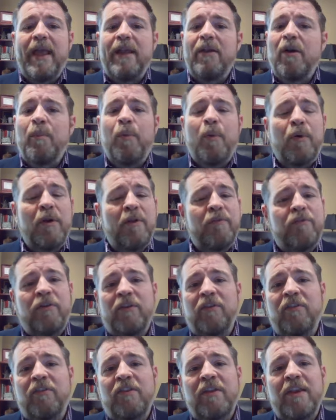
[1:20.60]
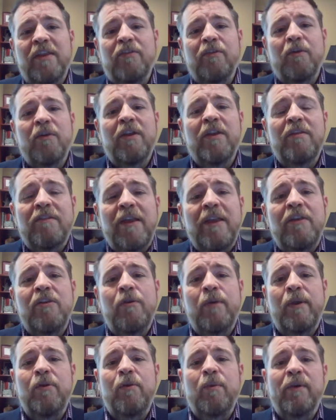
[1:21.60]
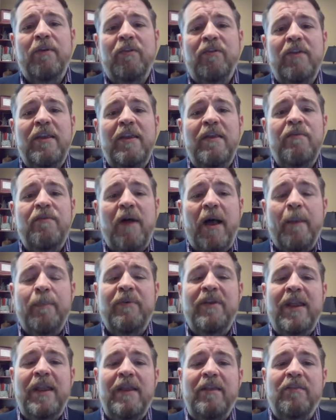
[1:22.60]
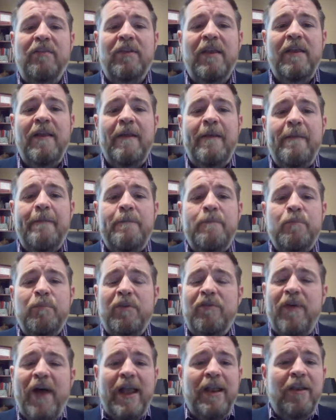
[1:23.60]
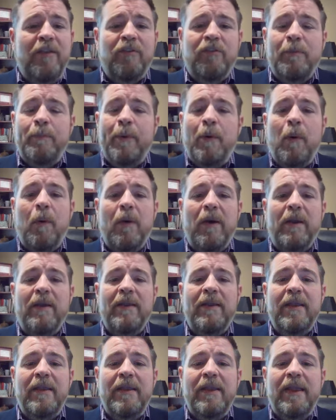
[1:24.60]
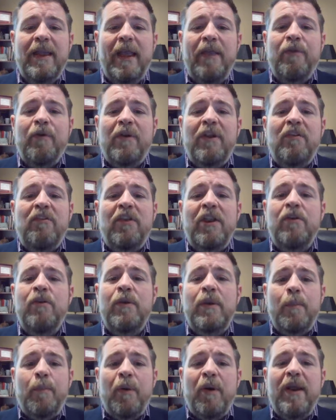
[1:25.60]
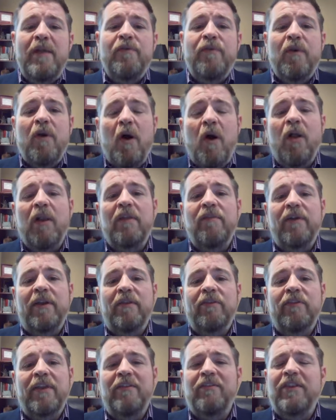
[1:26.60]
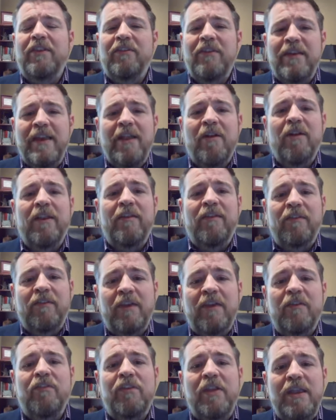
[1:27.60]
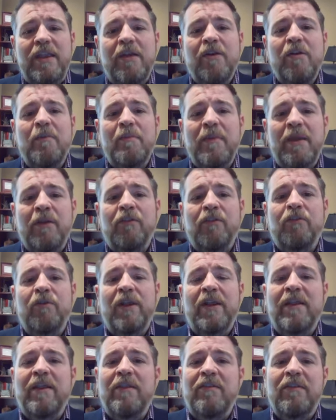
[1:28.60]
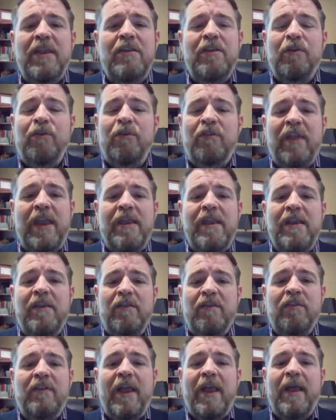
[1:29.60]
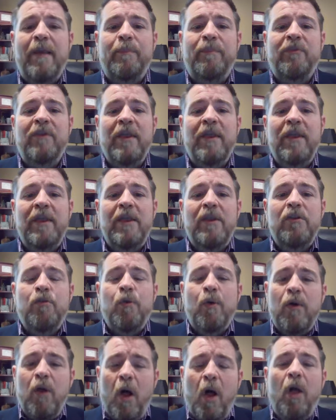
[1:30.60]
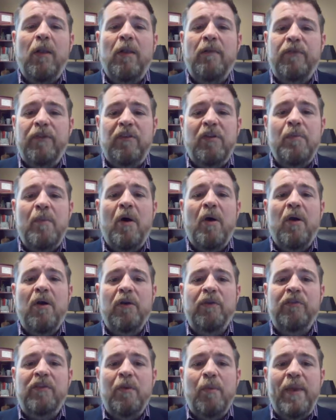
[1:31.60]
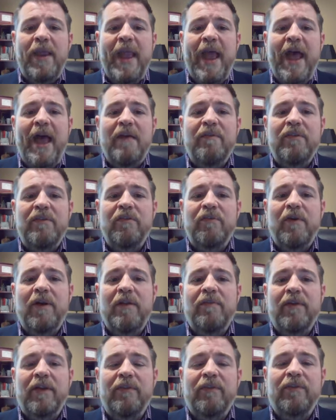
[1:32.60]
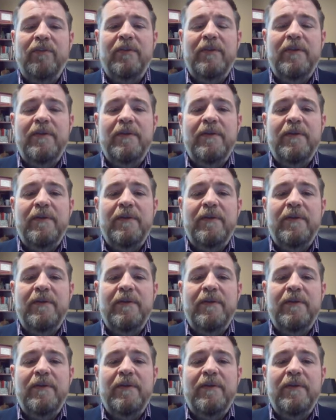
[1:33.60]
And our Board of Trustees are continuing to receive updates, providing support, and they're continuing to pray for all of us as this nearly 60-year ministry continues taking steps toward all of the tomorrows that we have in front of us.